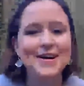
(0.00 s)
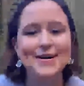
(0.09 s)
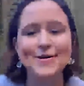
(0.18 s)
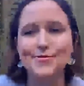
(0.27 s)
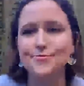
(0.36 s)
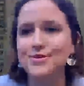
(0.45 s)

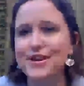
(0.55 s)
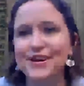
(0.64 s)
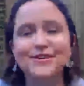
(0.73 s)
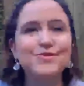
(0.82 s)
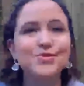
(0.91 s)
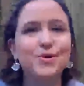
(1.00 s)
through the end
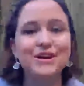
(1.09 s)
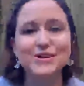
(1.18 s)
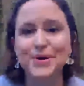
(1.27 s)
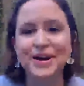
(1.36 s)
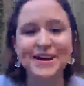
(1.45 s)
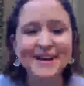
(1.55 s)
of
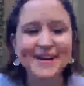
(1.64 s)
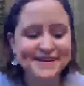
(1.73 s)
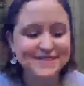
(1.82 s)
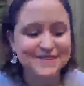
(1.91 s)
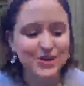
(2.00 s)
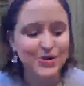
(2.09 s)
2020.
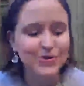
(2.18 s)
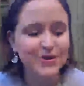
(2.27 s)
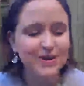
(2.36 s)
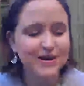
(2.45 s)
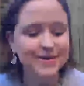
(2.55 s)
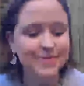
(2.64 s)
So
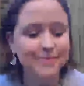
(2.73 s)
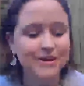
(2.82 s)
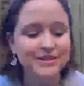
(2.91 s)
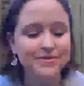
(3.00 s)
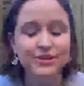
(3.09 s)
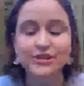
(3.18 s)
it
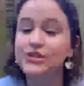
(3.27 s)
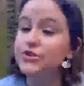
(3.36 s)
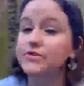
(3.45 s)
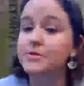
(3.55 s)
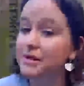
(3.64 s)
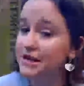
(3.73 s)
definitely deserves
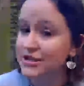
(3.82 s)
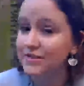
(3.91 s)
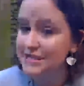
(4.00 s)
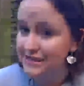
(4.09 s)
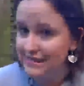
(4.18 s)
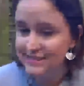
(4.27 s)
a place on
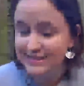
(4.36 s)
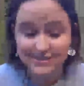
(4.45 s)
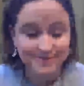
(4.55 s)
this list.